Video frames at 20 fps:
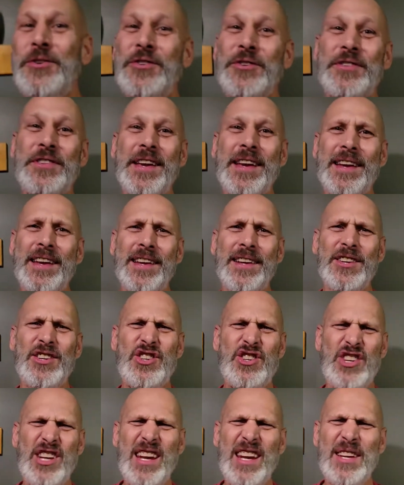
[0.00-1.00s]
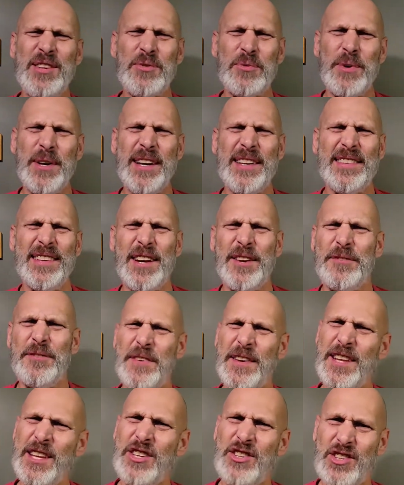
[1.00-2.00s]
you're thinking. Cheese Whiz on a
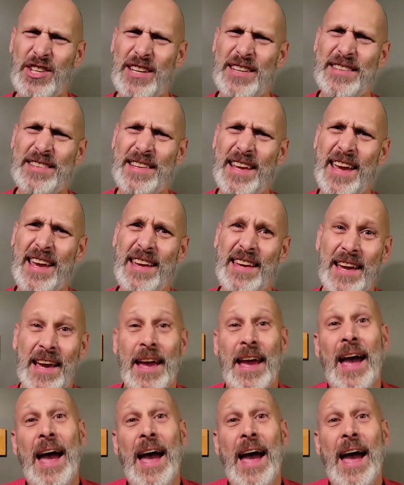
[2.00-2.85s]
Philly cheesesteak?